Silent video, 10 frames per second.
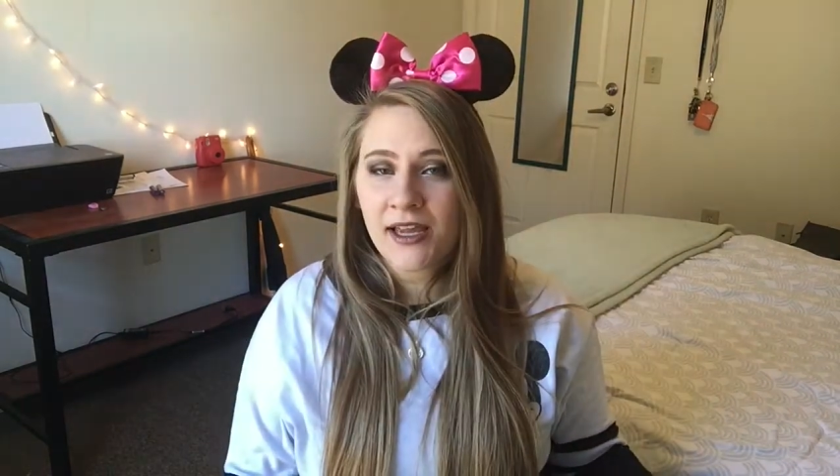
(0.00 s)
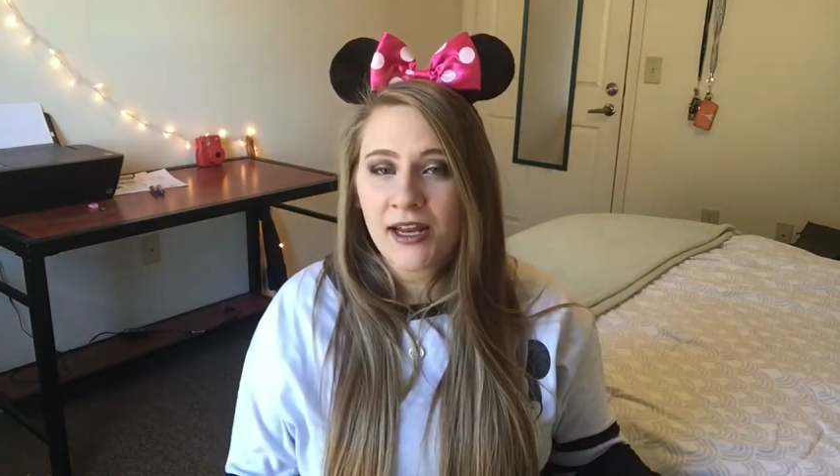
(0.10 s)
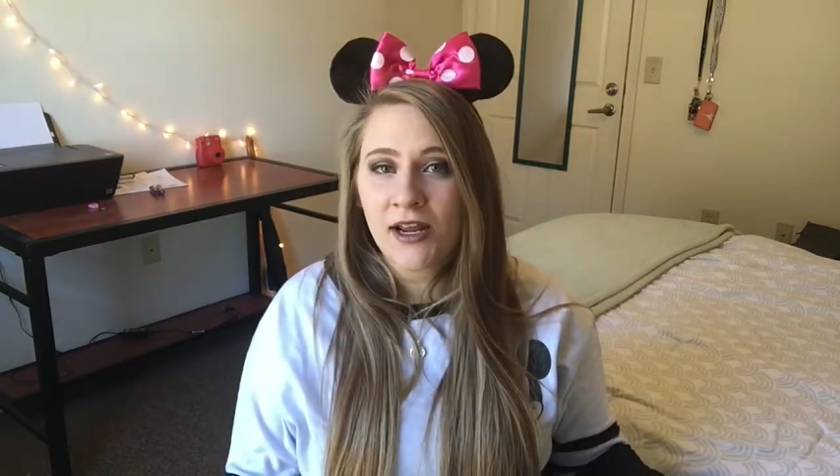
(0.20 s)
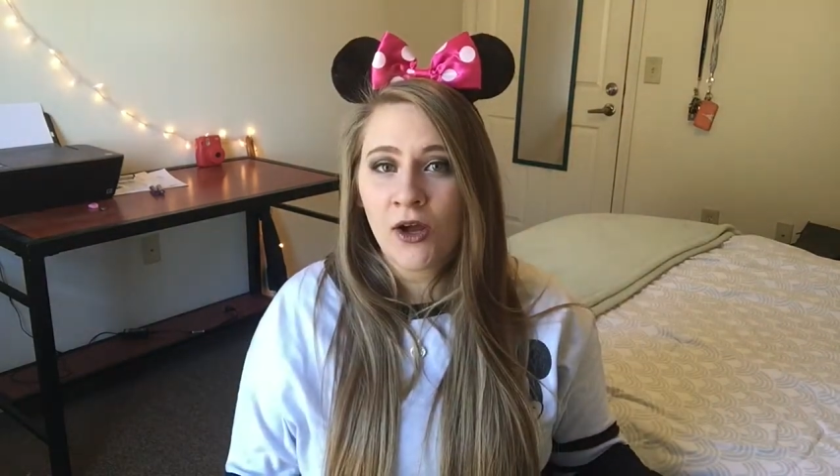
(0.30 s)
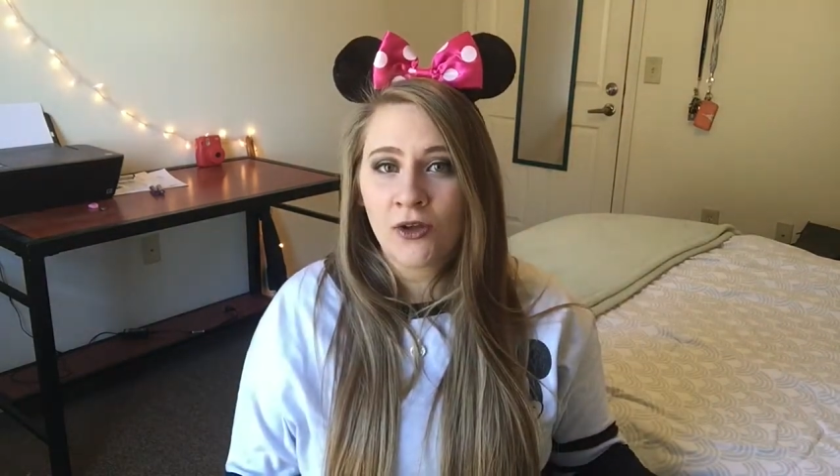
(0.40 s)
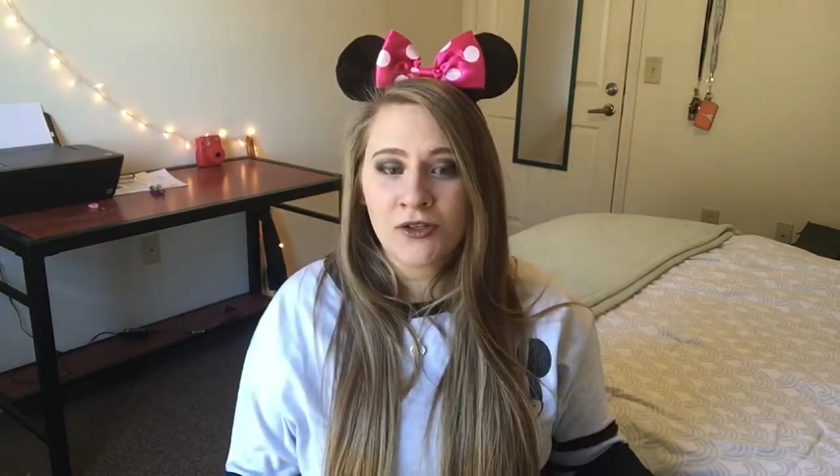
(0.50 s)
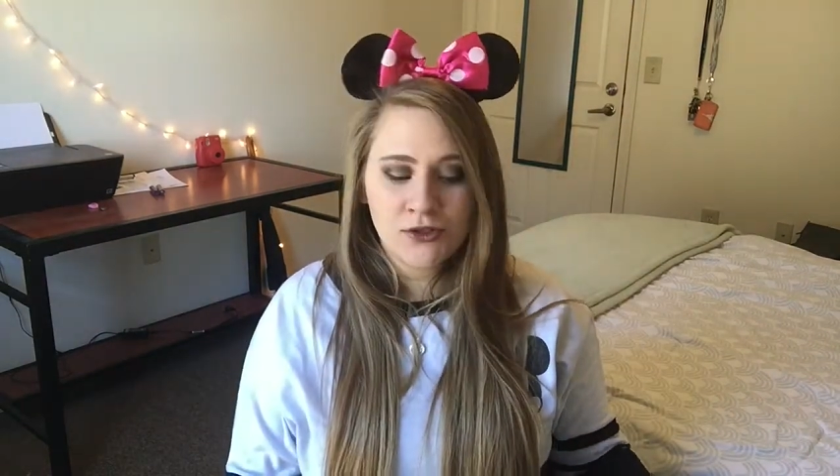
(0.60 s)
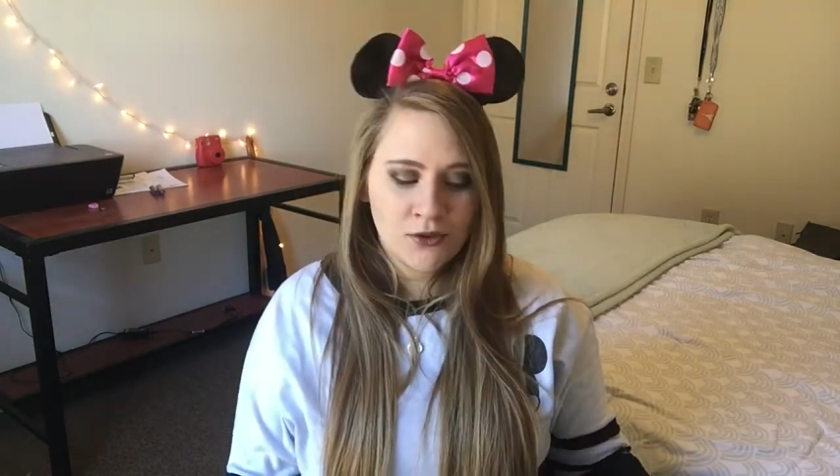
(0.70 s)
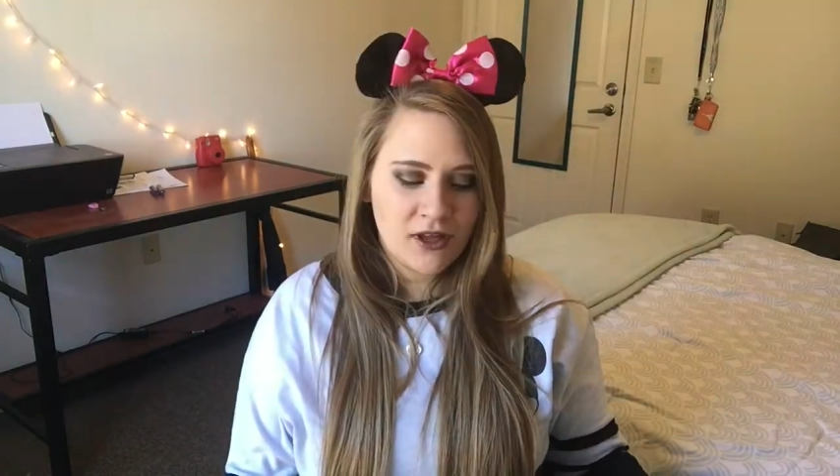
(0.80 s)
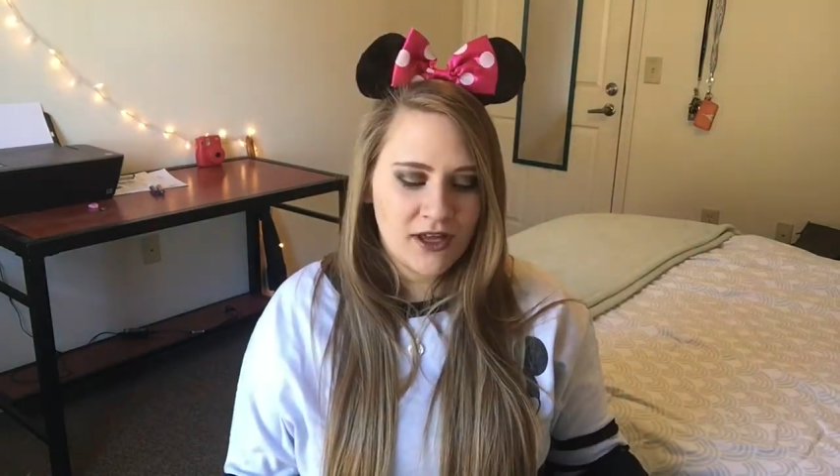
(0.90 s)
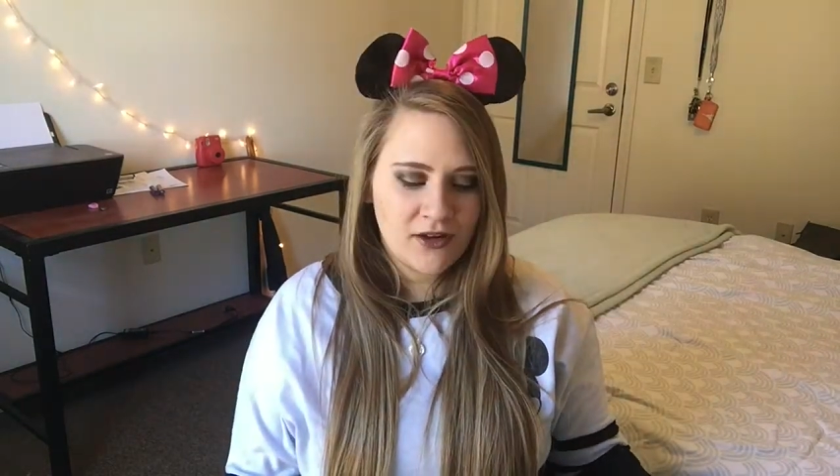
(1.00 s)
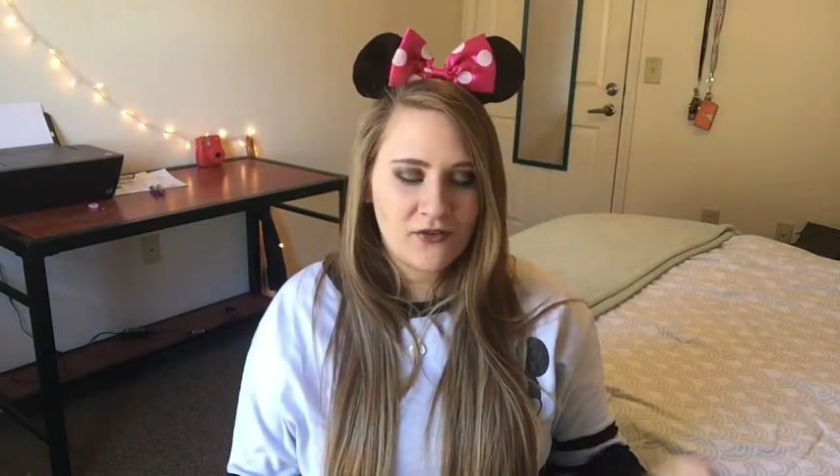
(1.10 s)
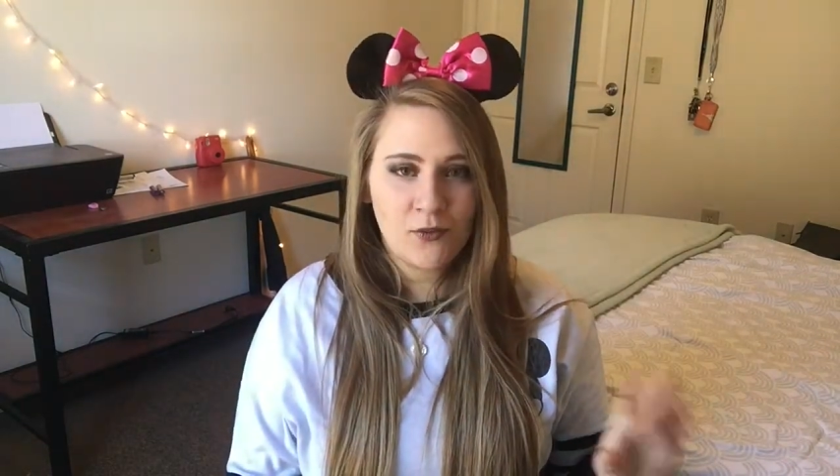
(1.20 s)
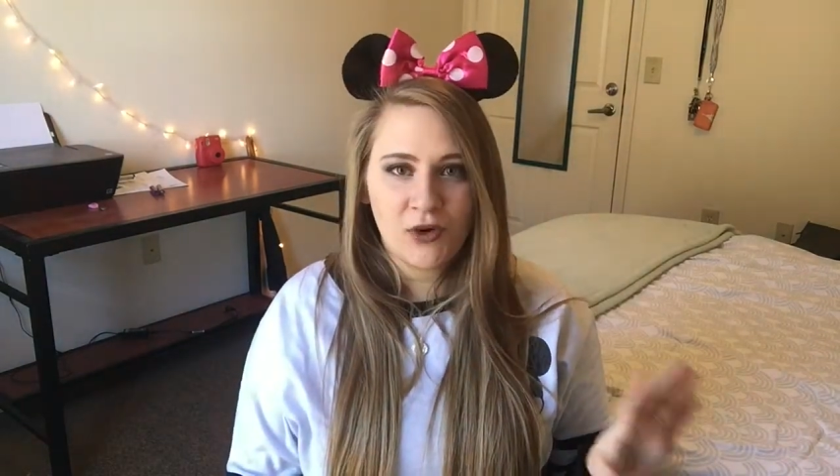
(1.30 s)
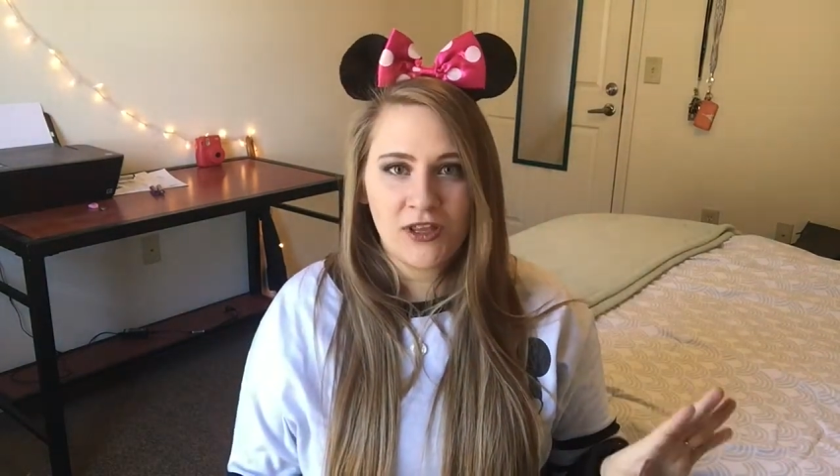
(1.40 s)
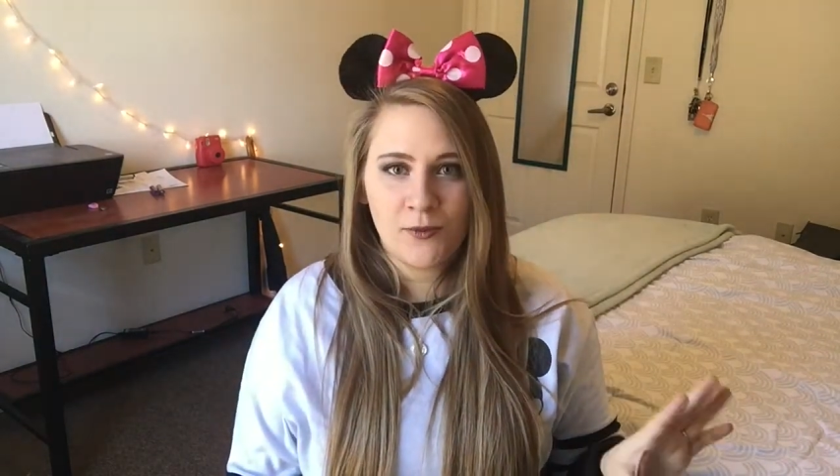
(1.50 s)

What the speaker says: and I also like from Winnie